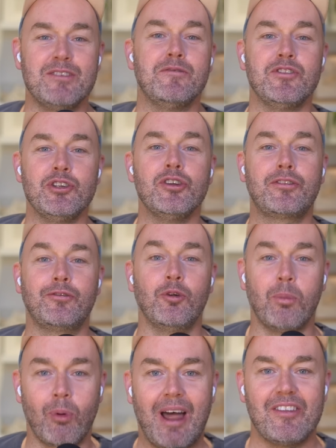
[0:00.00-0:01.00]
of youthful
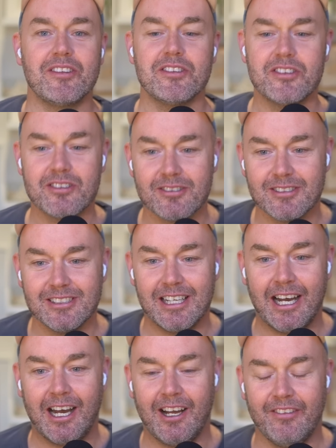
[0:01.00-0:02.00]
brothers,
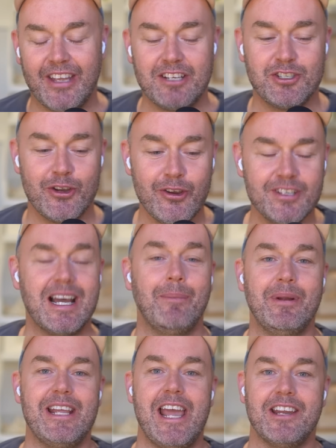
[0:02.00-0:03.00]
they turned
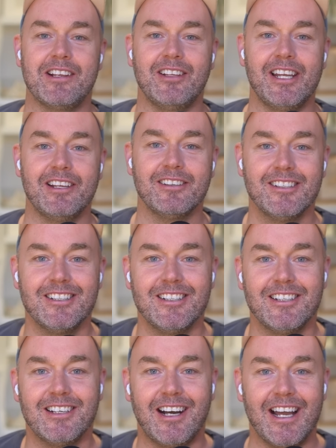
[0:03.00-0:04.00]
up at Headingley
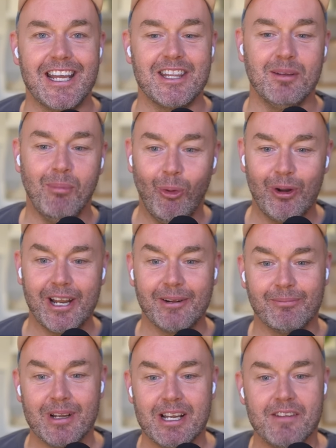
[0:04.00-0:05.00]
in the
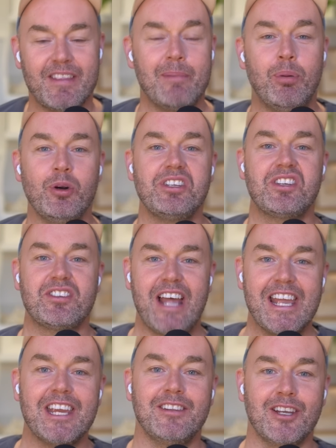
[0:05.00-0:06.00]
morning. They put a
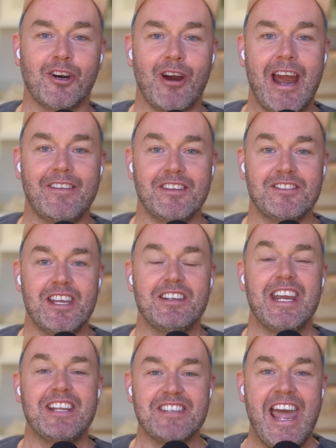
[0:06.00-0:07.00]
stake in the ground and said,
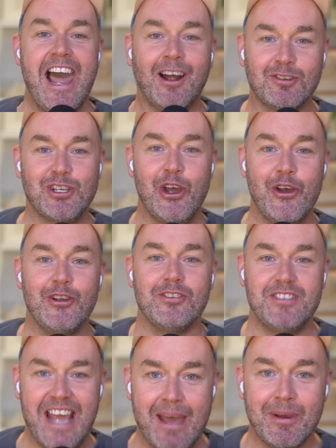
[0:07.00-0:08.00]
"It's our turn,
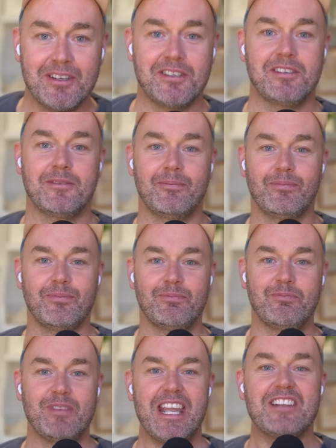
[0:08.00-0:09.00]
damn it.
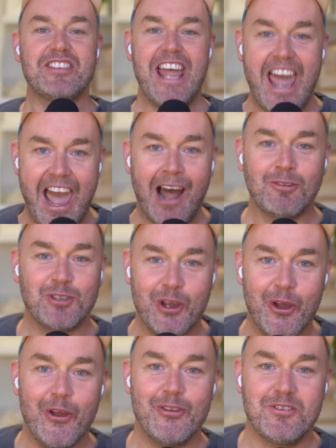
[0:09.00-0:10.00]
It's our
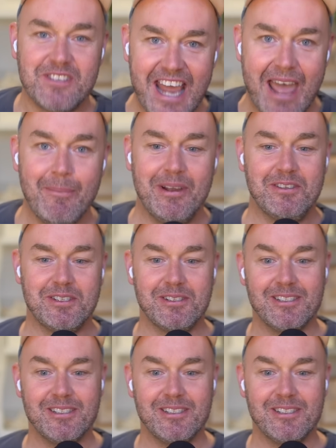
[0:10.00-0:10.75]
turn, damn it."